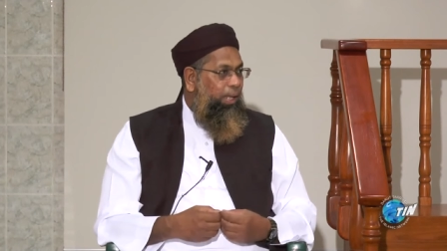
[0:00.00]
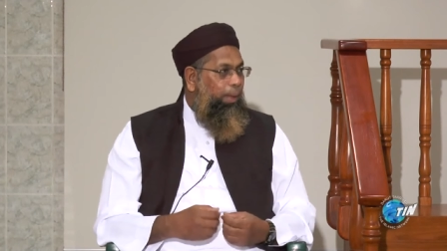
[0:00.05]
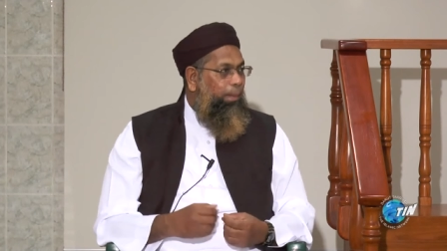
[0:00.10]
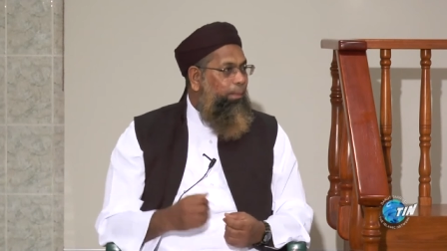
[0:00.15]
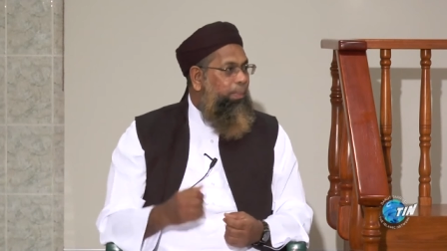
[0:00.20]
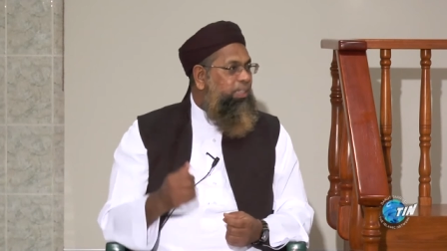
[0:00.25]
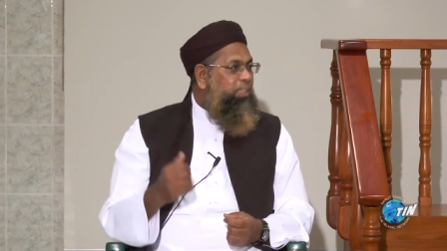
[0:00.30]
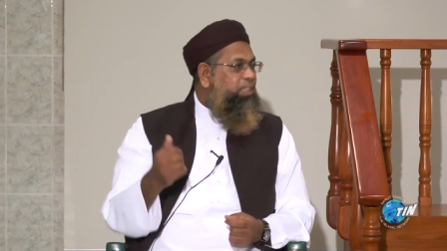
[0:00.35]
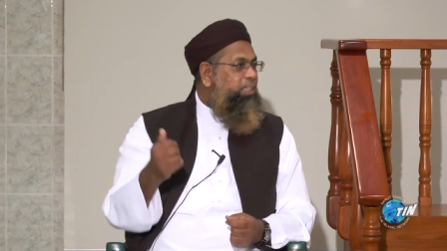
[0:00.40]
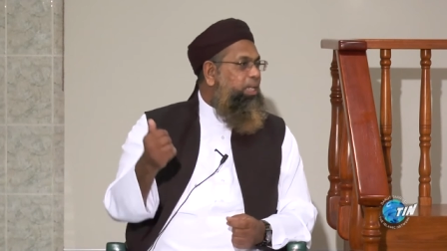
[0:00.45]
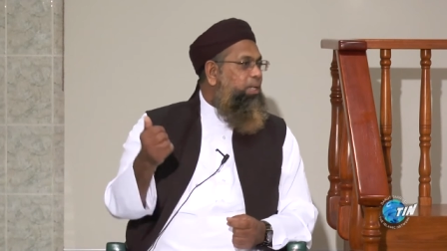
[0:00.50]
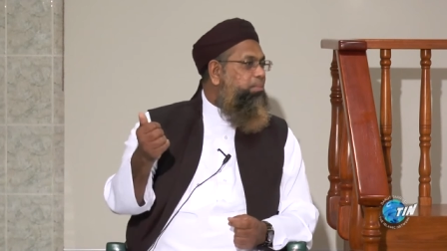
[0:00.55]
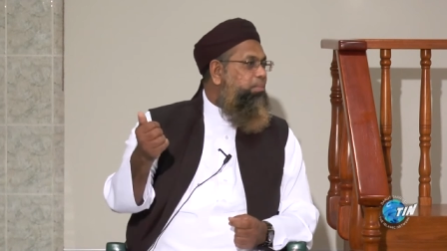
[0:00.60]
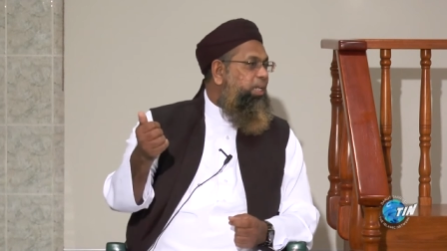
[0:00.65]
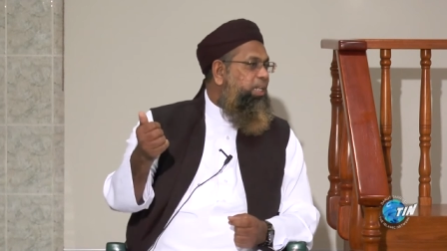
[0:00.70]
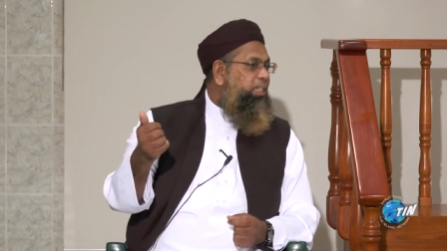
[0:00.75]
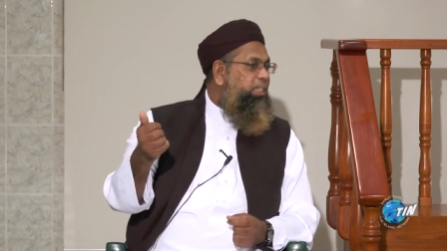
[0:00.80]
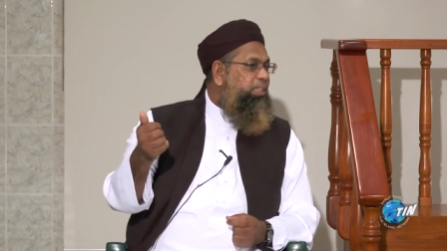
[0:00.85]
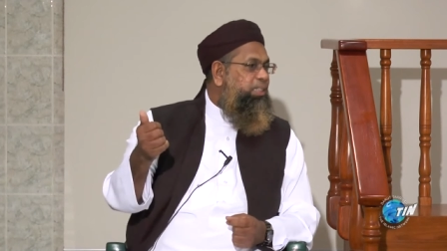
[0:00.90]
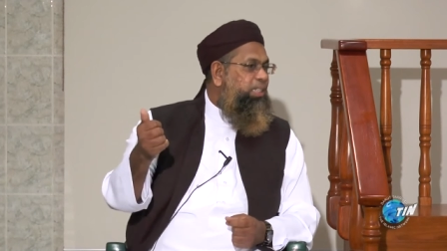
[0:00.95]
But
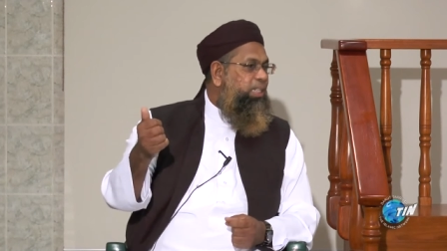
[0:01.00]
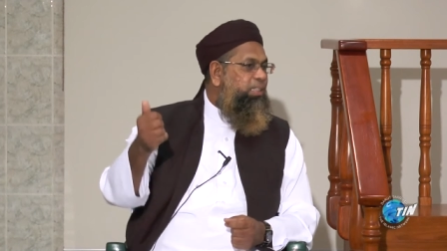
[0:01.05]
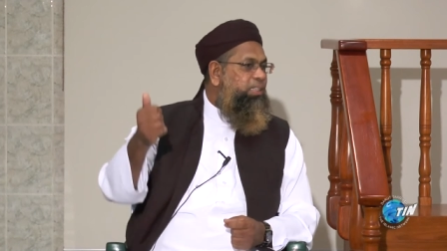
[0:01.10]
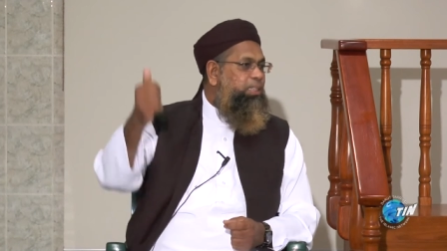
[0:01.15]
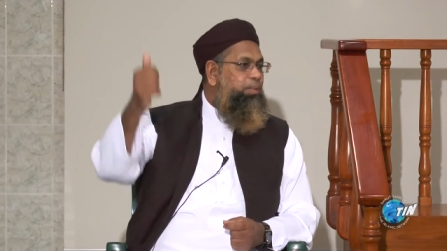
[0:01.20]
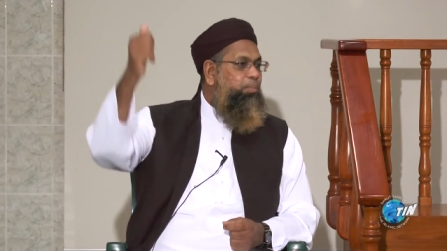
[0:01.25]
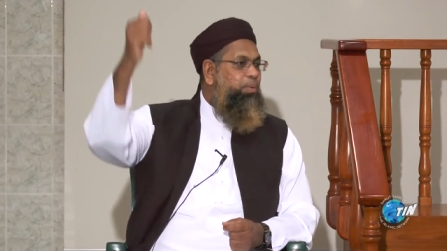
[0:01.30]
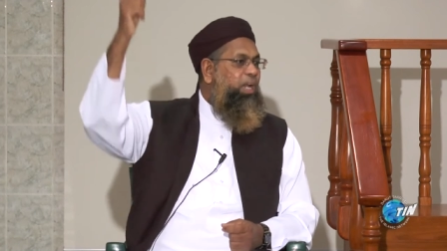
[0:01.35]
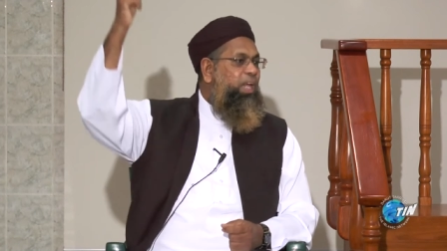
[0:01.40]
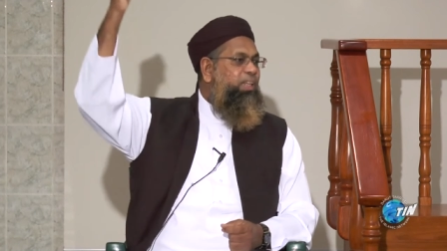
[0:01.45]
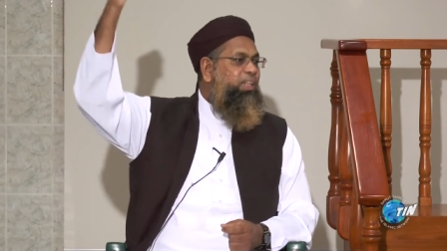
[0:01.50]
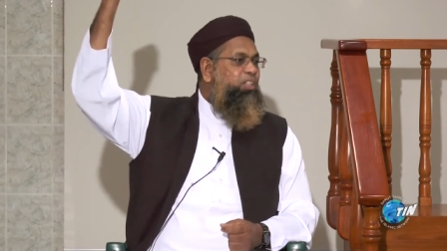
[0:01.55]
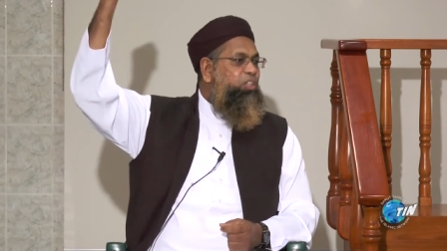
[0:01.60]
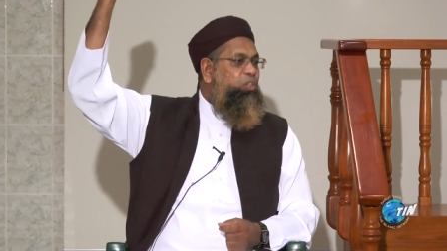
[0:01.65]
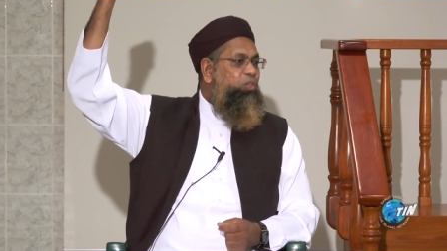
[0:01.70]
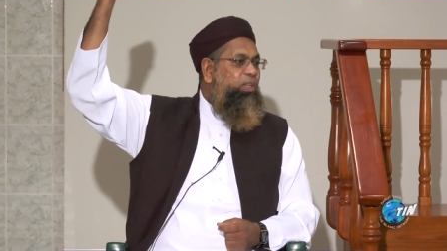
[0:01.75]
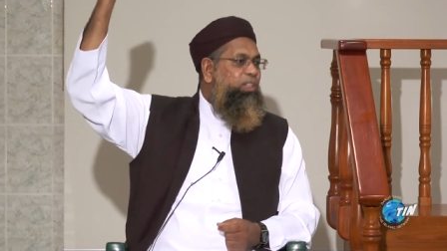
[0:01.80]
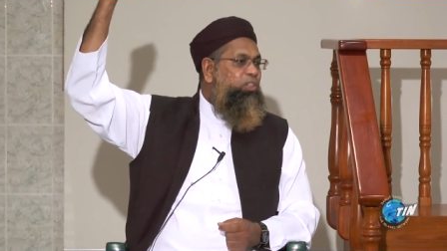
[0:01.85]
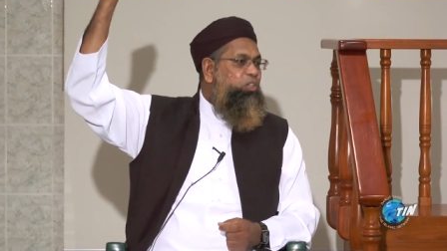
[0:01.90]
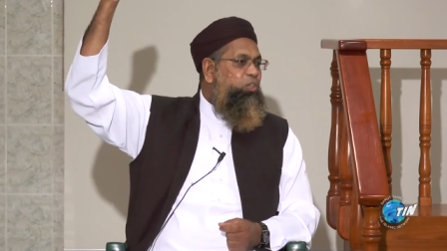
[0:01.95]
somebody says, Brother
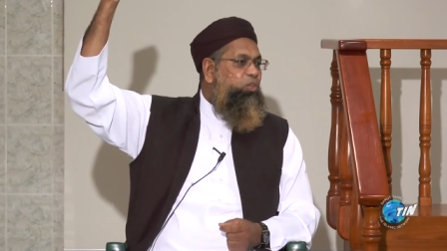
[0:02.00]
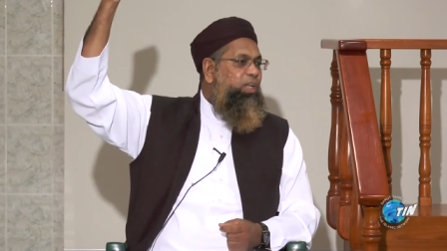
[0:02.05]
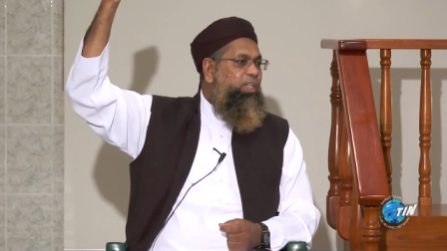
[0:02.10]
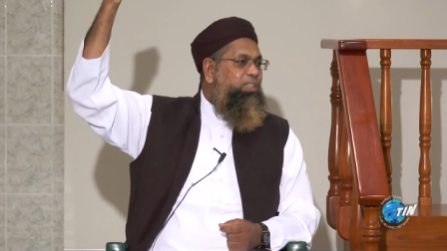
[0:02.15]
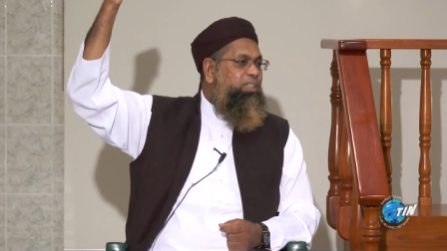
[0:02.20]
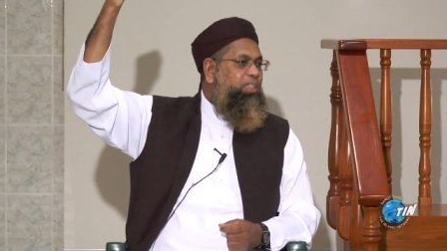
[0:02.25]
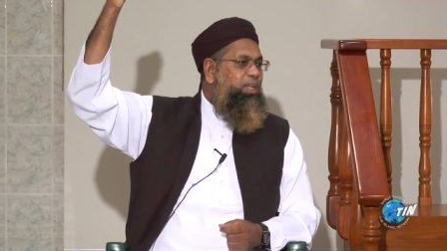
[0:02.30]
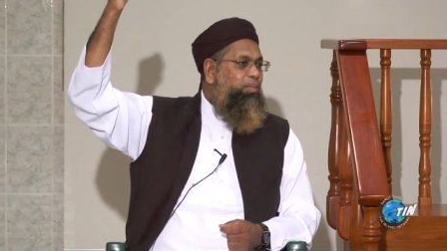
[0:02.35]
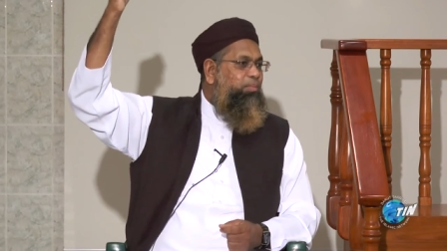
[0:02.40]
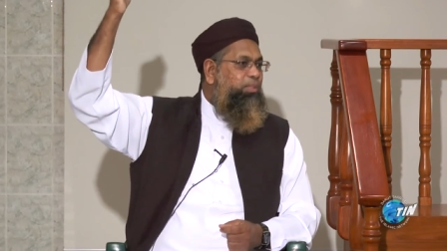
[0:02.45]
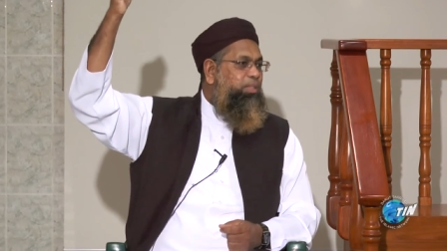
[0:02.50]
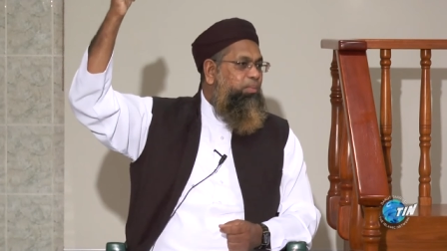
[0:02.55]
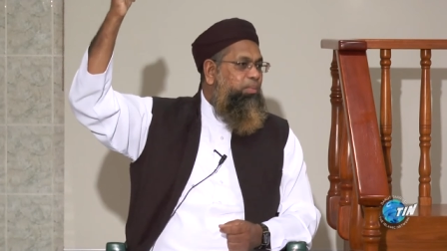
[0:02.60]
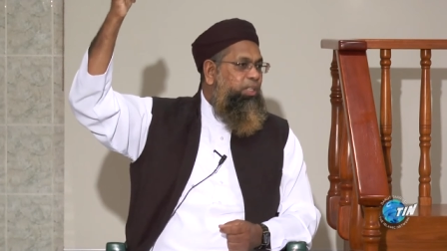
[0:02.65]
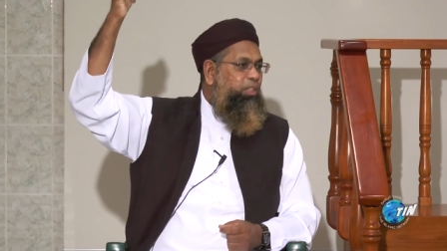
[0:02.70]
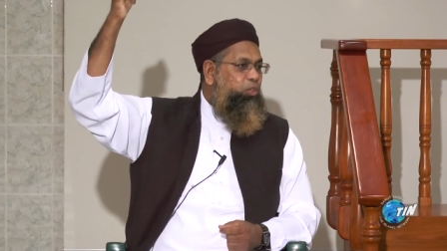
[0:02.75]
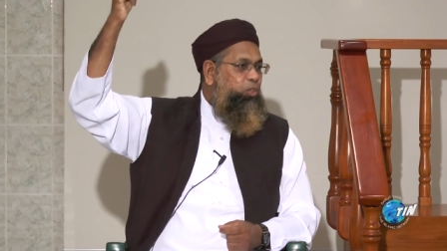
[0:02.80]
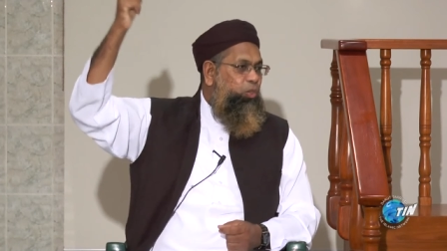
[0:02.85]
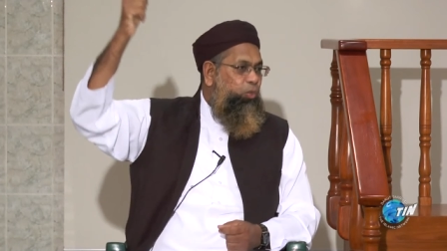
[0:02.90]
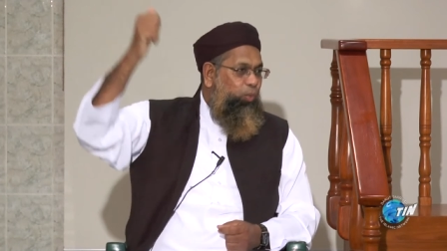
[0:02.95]
so and so has come to
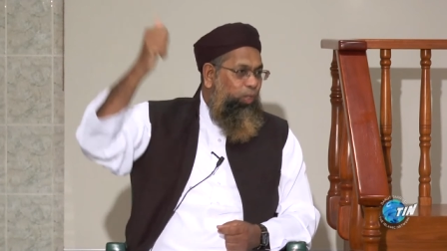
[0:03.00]
meet you.